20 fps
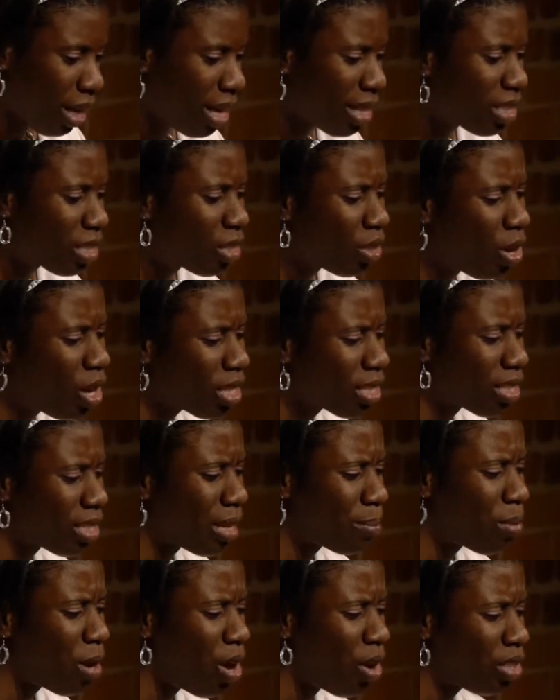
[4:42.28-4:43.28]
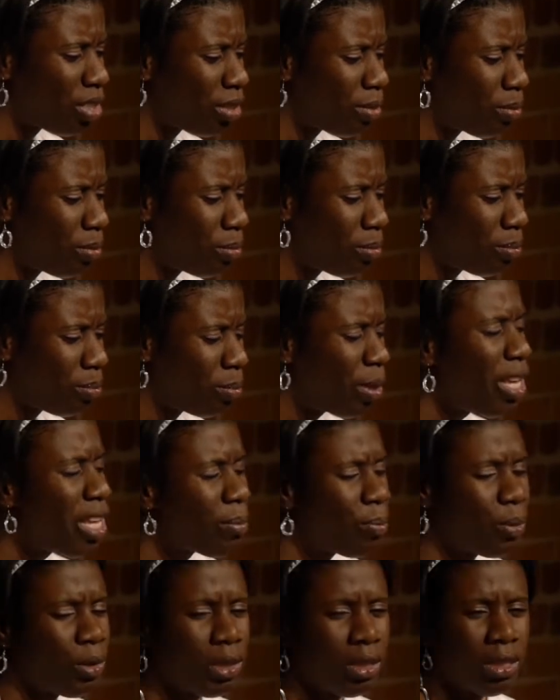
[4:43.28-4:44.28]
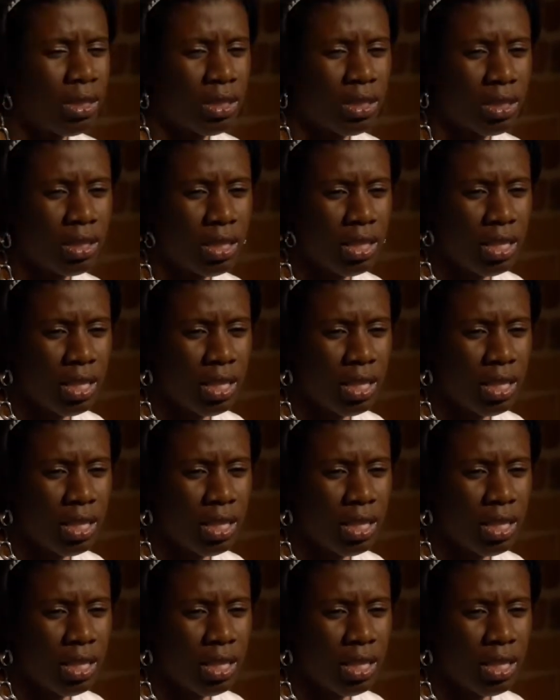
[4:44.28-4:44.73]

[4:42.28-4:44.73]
It talks about people.